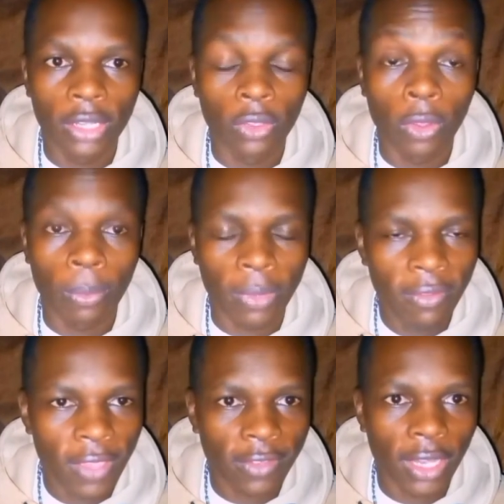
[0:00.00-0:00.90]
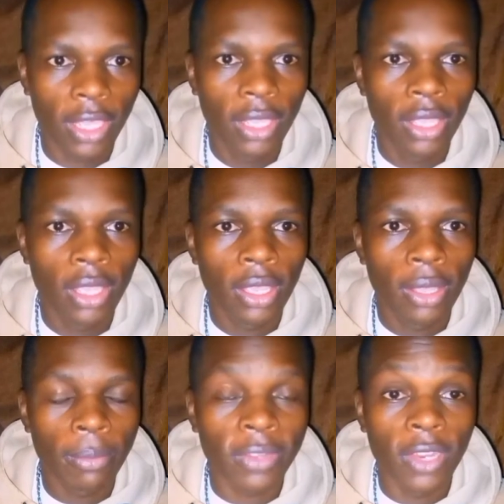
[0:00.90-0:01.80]
You know, previously,
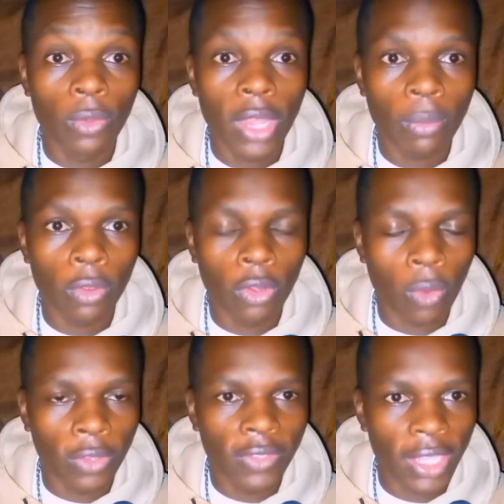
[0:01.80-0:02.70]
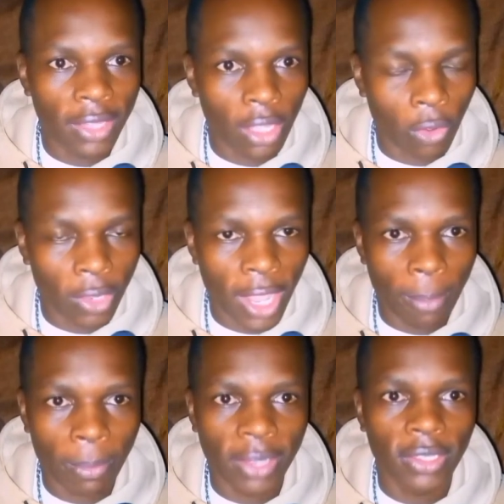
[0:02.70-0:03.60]
President William Ruto was in the
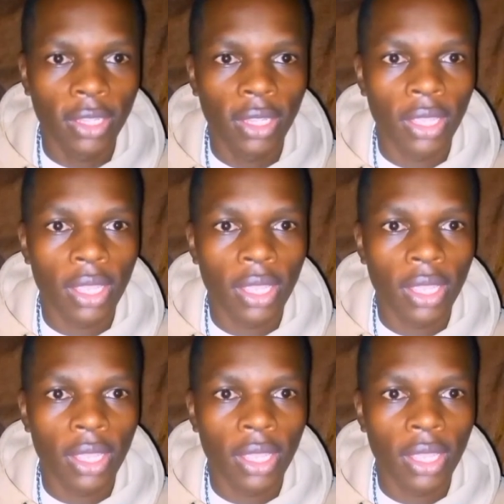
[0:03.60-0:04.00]
ODM party,